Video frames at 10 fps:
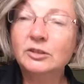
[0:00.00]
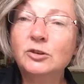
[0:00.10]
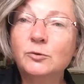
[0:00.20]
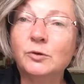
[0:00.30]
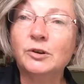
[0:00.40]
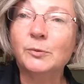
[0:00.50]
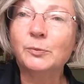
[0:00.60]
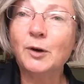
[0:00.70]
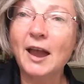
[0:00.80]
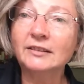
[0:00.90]
You will
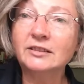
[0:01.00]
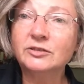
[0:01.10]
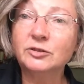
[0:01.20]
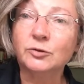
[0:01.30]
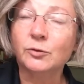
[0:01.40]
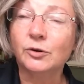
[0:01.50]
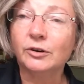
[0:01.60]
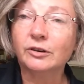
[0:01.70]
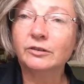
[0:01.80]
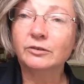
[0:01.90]
practice
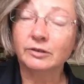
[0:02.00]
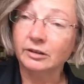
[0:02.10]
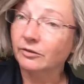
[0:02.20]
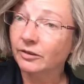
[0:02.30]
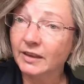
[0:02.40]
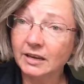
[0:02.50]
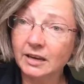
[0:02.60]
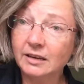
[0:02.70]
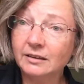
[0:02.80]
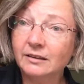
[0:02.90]
your critical
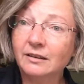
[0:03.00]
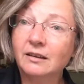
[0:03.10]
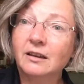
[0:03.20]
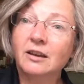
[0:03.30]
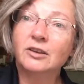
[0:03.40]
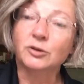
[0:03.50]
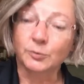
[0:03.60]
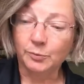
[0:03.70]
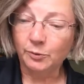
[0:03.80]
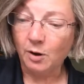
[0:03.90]
thinking,
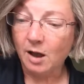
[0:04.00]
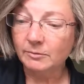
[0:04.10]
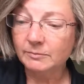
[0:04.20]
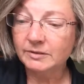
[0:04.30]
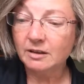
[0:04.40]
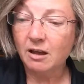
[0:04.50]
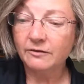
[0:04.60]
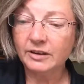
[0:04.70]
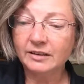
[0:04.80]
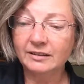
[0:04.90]
your problem
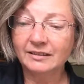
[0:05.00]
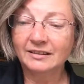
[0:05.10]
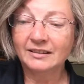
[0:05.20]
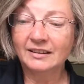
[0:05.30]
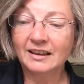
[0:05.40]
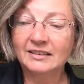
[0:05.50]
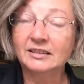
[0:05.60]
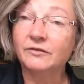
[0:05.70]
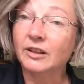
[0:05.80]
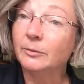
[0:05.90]
solving,
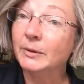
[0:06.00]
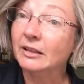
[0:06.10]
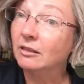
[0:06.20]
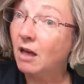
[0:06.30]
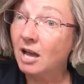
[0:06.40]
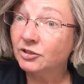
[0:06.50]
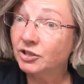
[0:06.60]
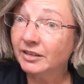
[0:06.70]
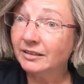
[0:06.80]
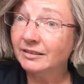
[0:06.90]
developing
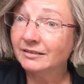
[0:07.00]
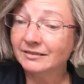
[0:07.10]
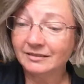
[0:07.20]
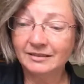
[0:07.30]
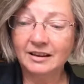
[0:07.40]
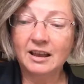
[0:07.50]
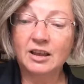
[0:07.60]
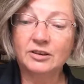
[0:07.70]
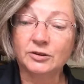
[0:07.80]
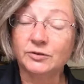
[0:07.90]
logic,
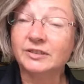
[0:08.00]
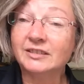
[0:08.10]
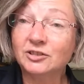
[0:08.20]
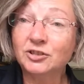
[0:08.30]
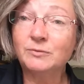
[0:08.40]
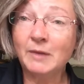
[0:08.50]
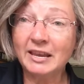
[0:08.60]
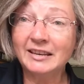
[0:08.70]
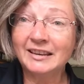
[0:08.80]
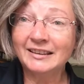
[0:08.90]
your decision
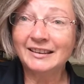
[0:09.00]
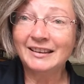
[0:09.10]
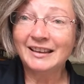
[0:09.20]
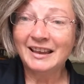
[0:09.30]
making,